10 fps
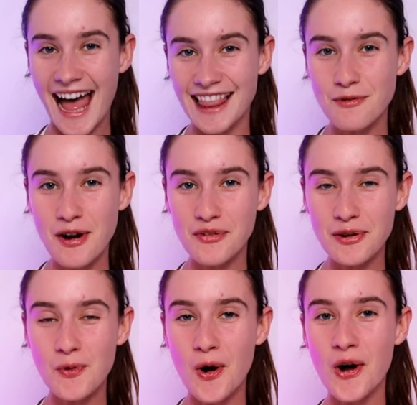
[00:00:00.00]
Hello
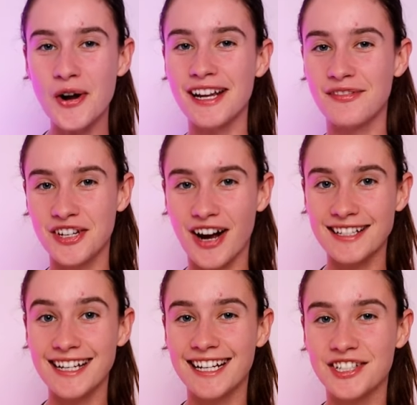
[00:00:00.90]
everyone, if you
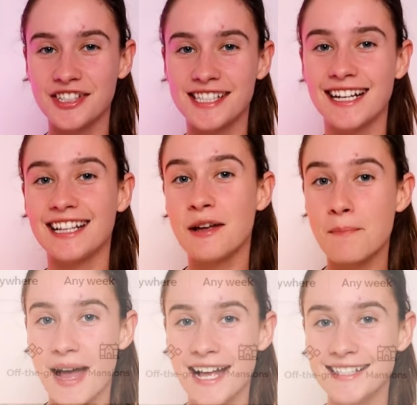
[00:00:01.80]
guys are interested in the
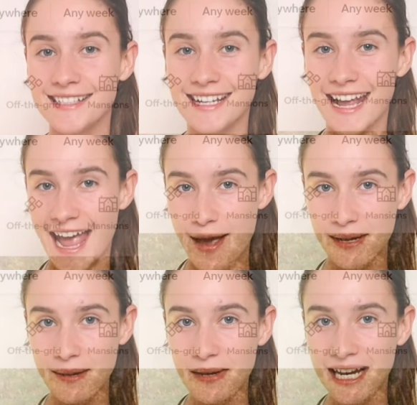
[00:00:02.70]
best
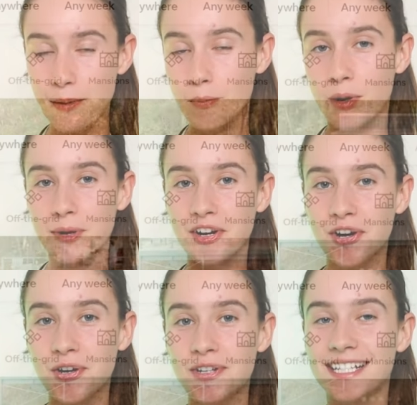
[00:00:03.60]
Airbnb promo
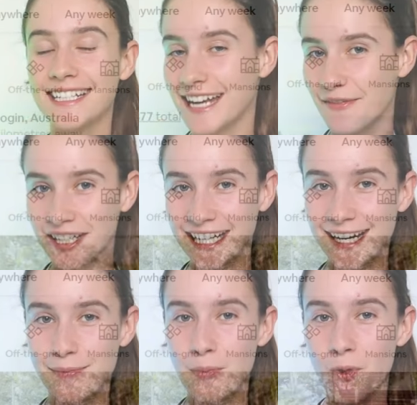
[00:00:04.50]
codes, definitely
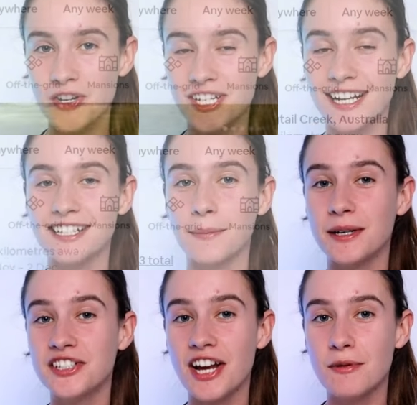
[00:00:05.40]
keep on watching because I'm
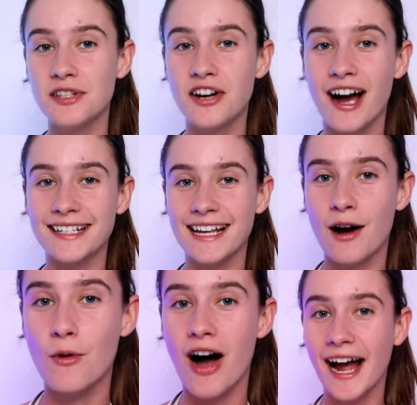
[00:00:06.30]
going to share with you guys
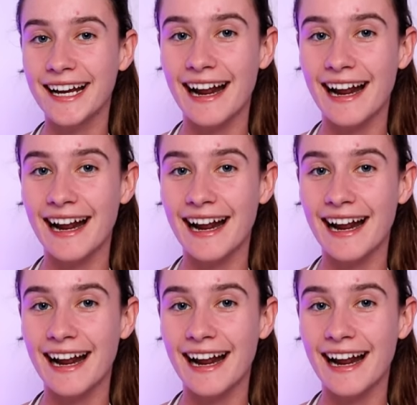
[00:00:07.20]
how I